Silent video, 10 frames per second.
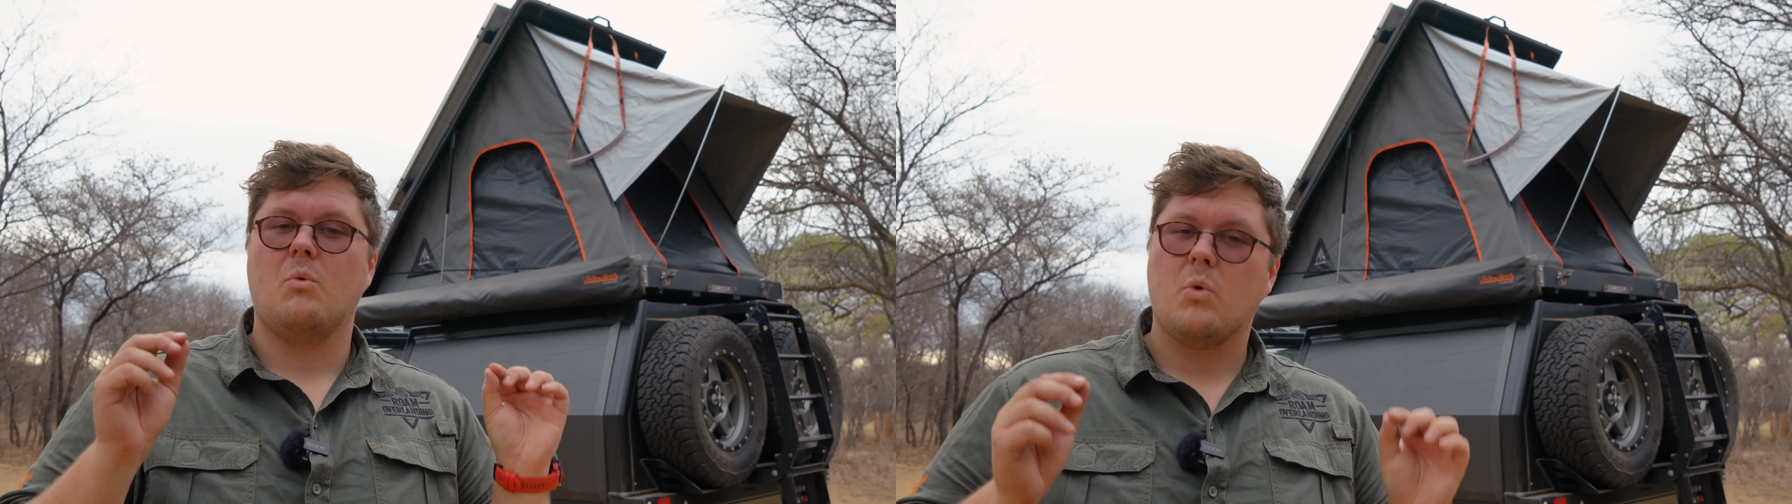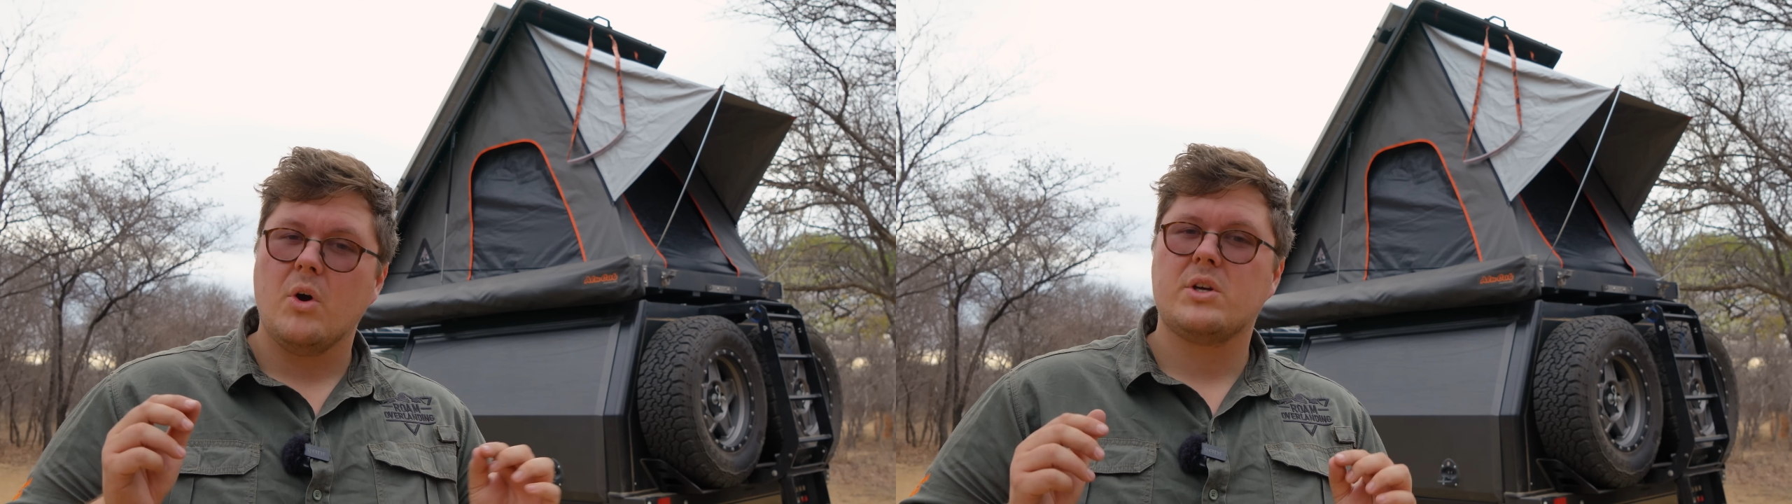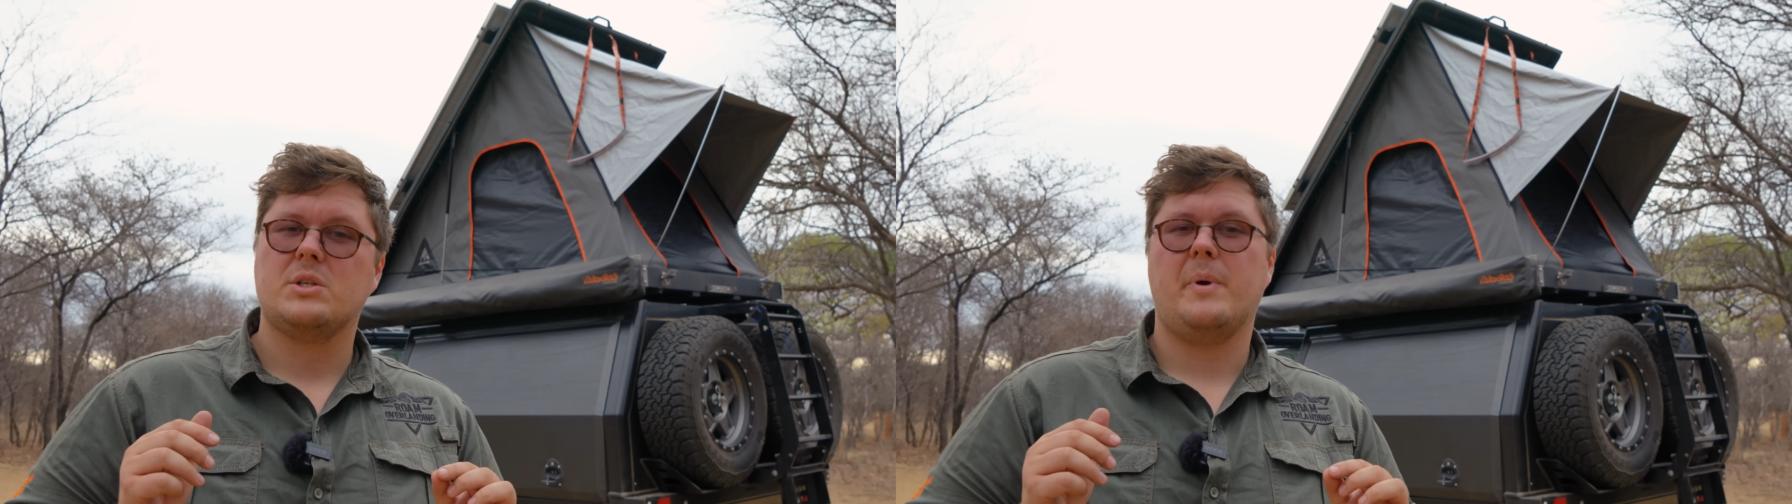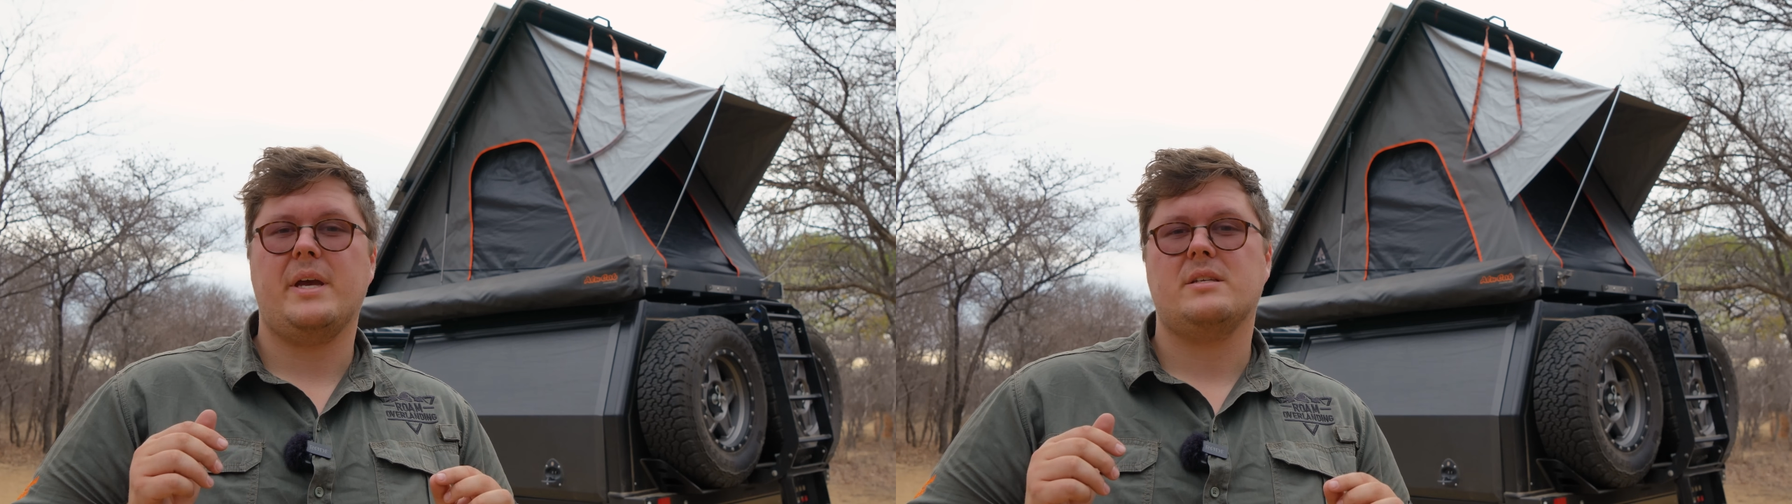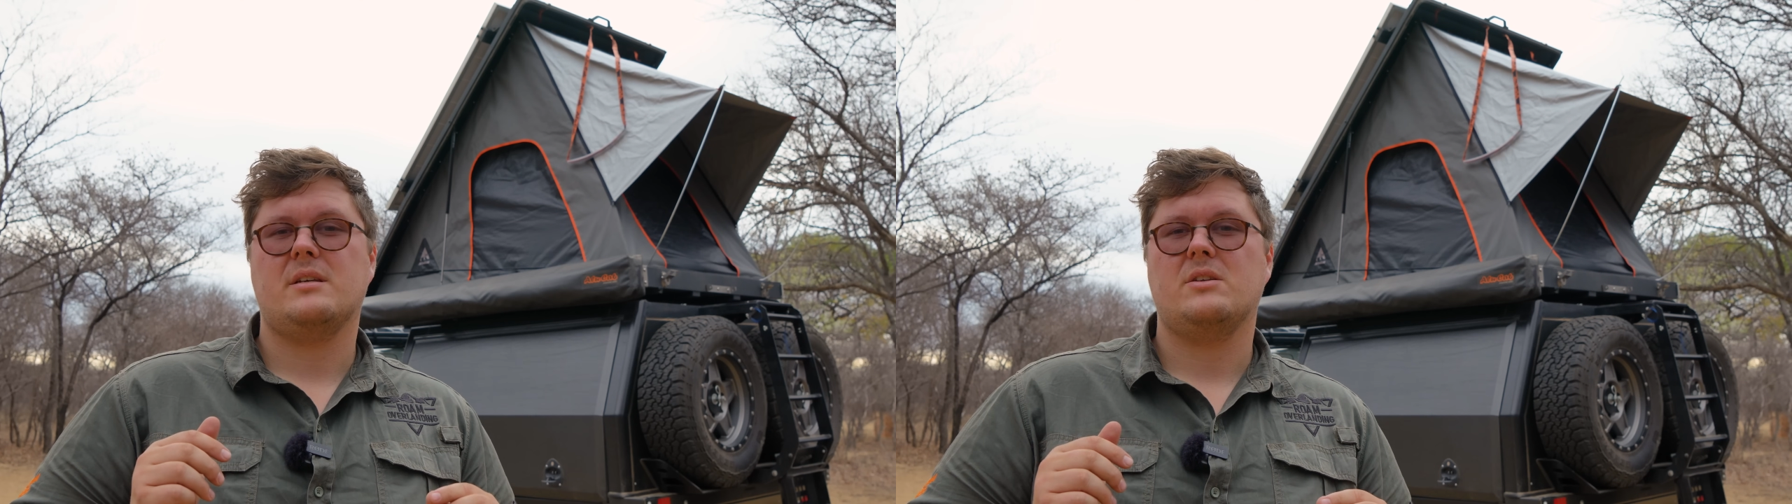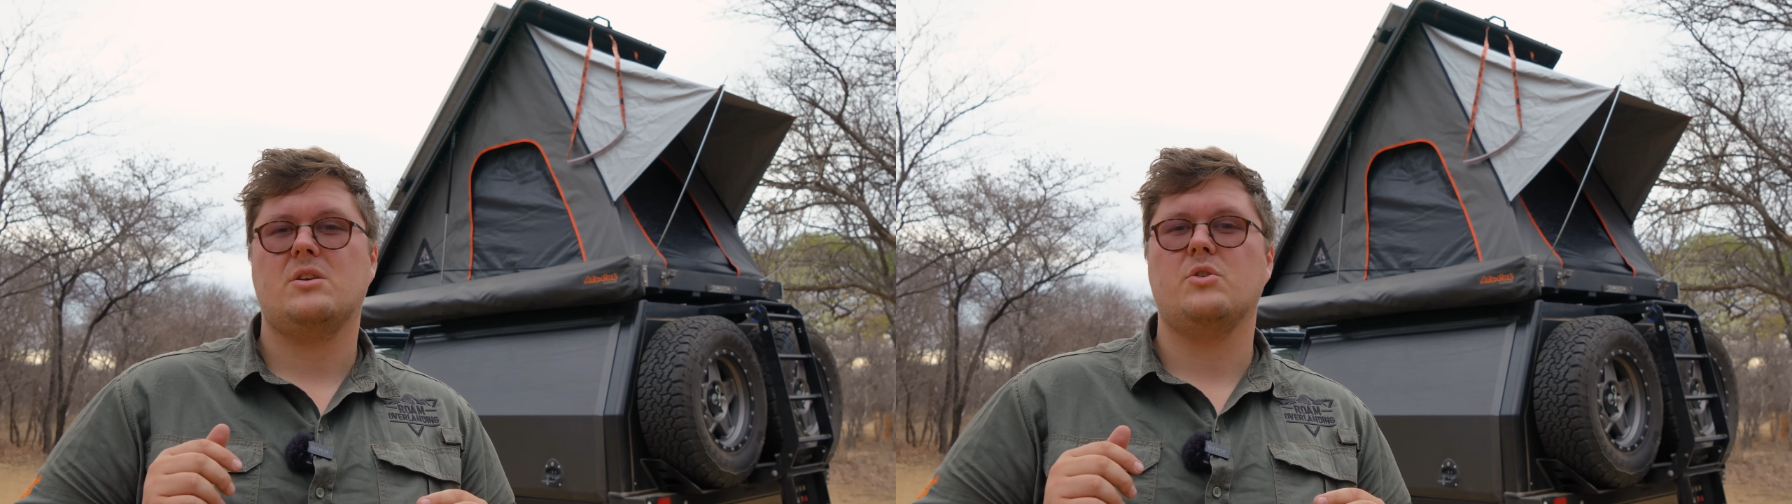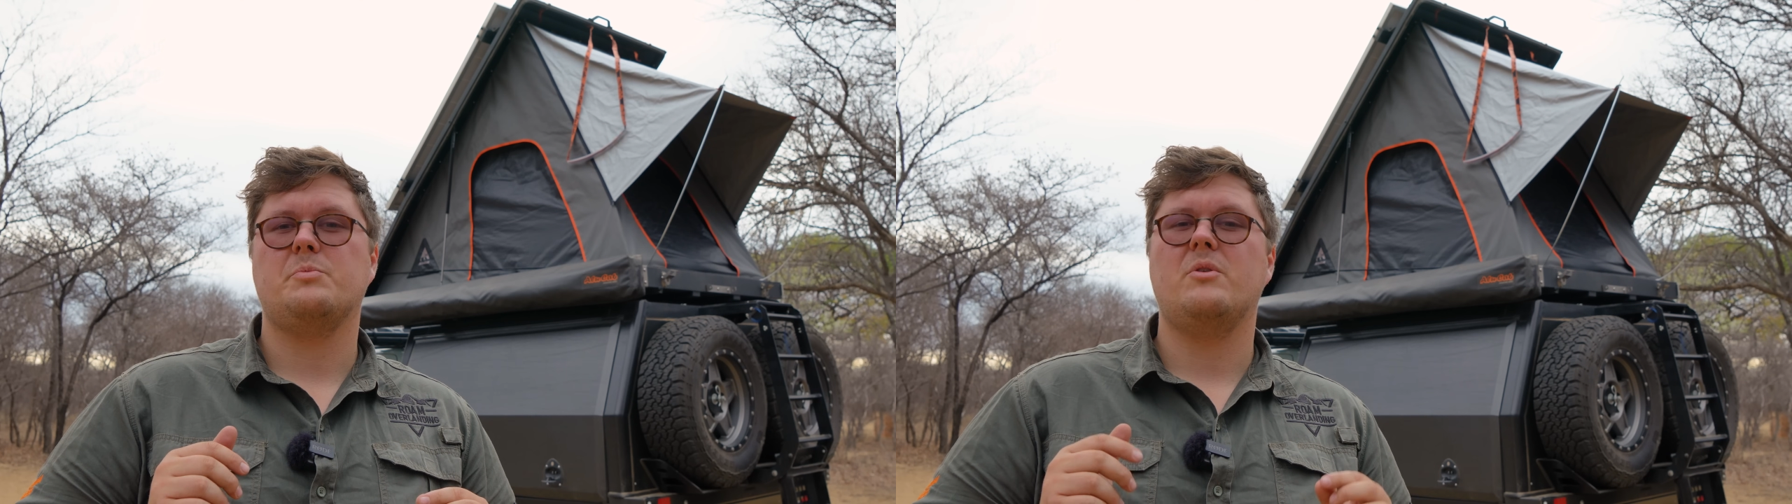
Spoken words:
a workspace. So it's